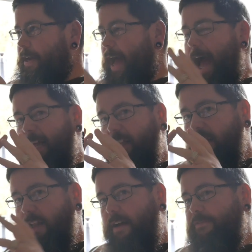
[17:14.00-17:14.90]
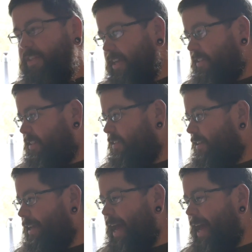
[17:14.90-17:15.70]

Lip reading: I love this.